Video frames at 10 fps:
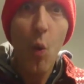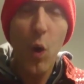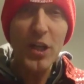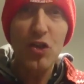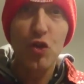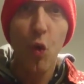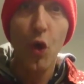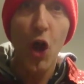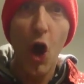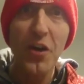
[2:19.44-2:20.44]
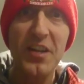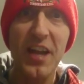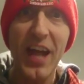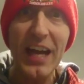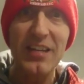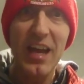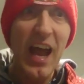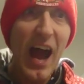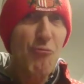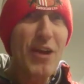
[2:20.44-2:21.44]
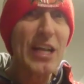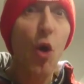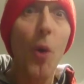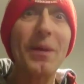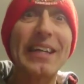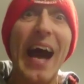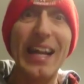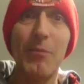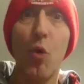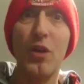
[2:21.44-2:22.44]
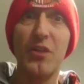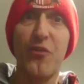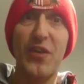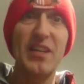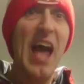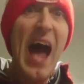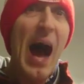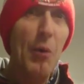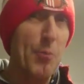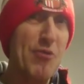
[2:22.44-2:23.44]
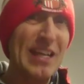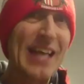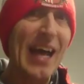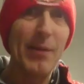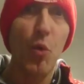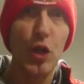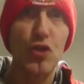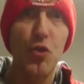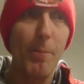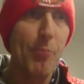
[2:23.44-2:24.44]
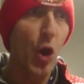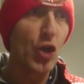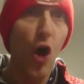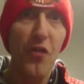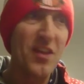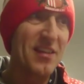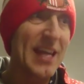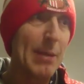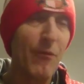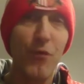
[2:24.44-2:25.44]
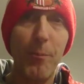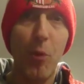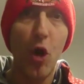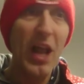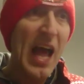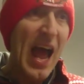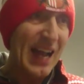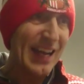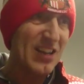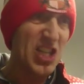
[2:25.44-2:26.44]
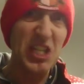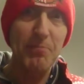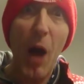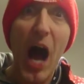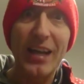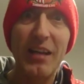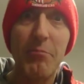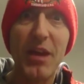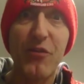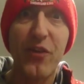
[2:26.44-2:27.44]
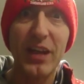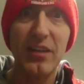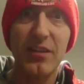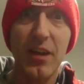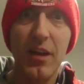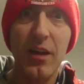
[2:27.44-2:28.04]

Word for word: What is going on tonight? I'm really hoping Cattermole is fit. I would bring Cattermole at some point on this game of football and get a spark in midfield.